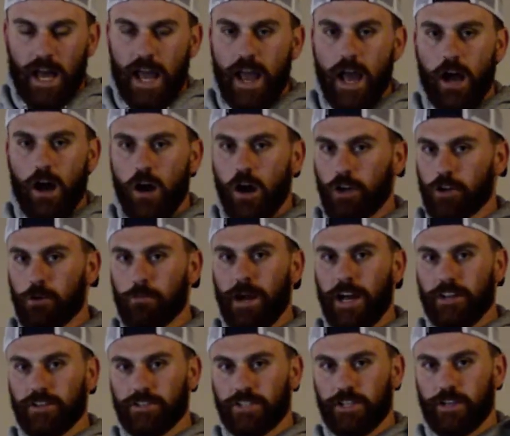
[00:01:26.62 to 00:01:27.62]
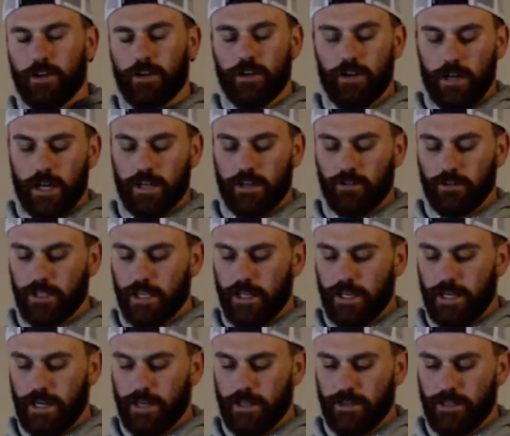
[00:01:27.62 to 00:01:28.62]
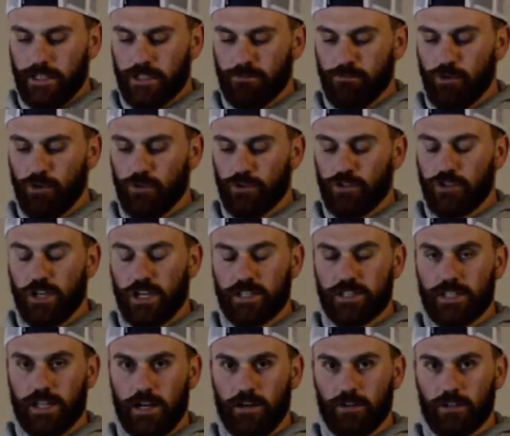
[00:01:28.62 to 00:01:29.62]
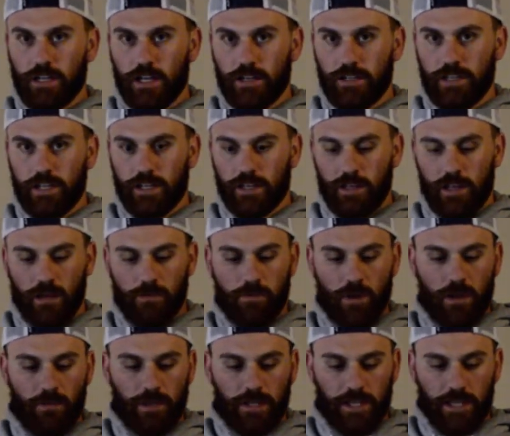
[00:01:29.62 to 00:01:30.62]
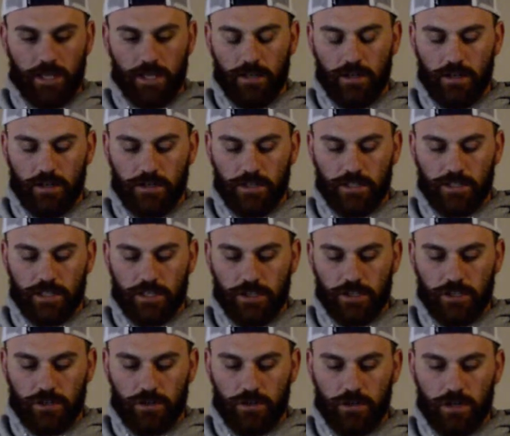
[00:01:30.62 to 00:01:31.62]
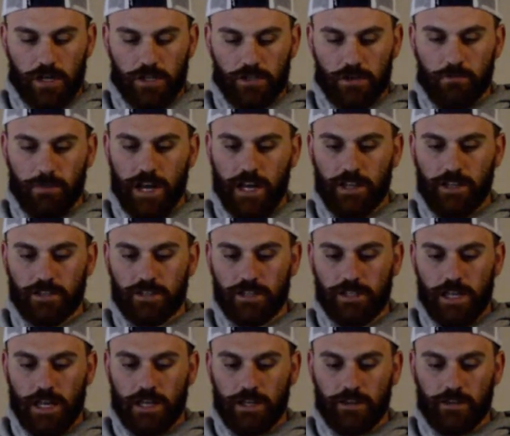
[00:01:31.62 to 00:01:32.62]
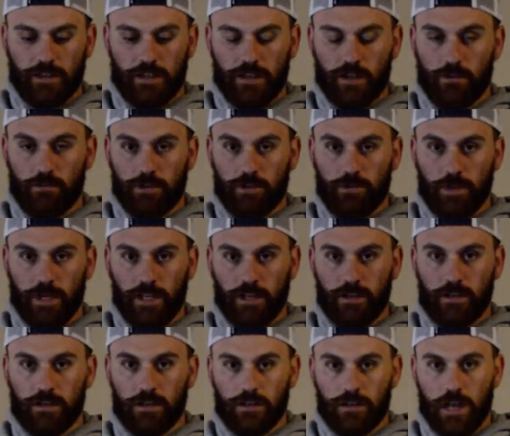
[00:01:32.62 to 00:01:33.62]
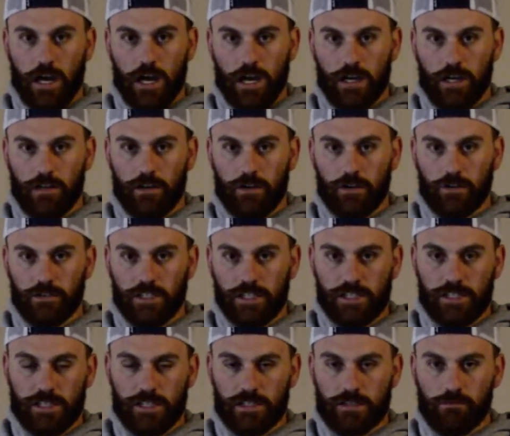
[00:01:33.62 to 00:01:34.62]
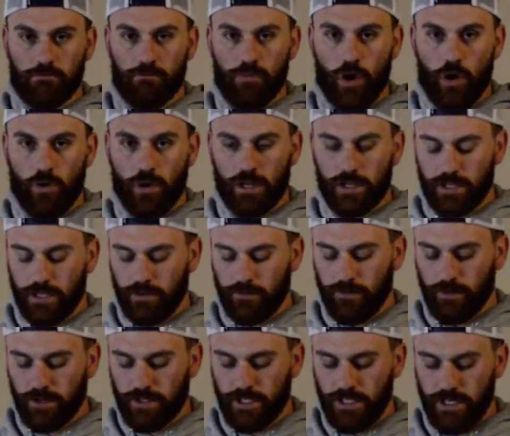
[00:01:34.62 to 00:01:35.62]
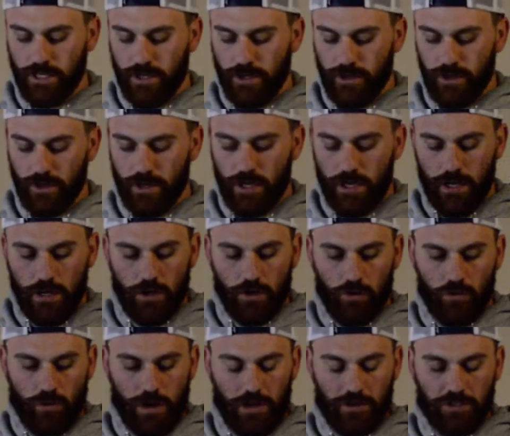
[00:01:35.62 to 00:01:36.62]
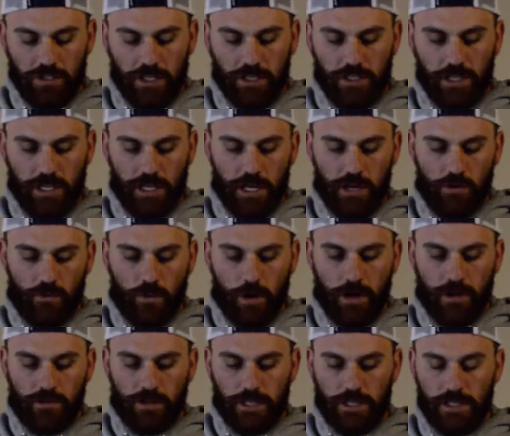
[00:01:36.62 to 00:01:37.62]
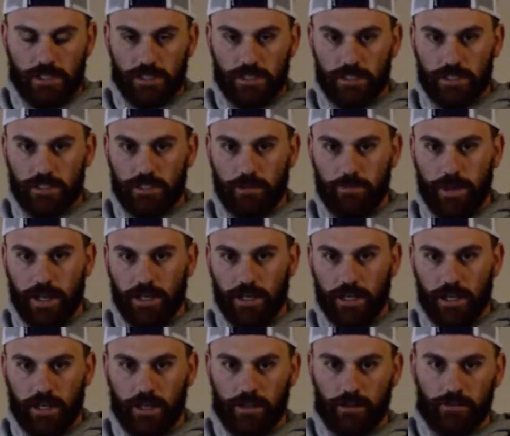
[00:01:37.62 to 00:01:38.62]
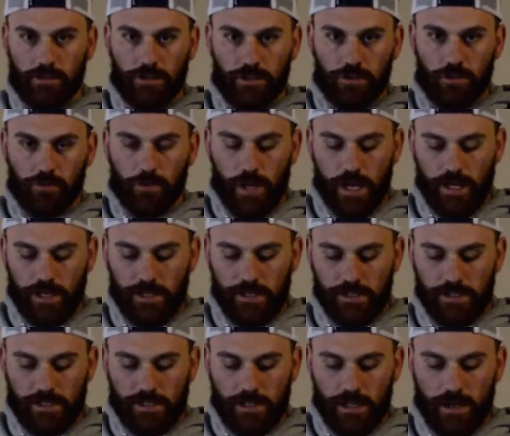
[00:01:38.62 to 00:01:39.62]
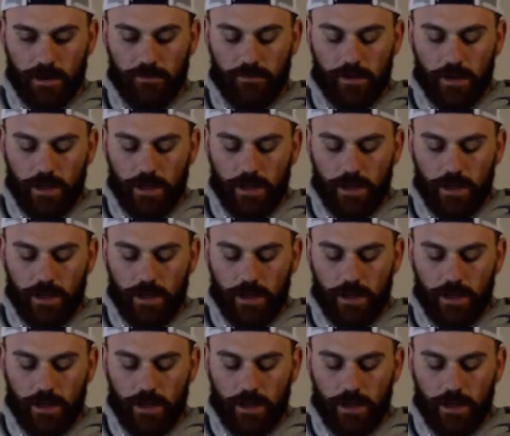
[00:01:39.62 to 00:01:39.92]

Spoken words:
100 miles a year. I'll get out of this boot just elk hunting. I'll probably get an additional 100 miles out of the year between early season bow hunting for deer, grouse hunting. I'll wear these depending on the terrain and stuff.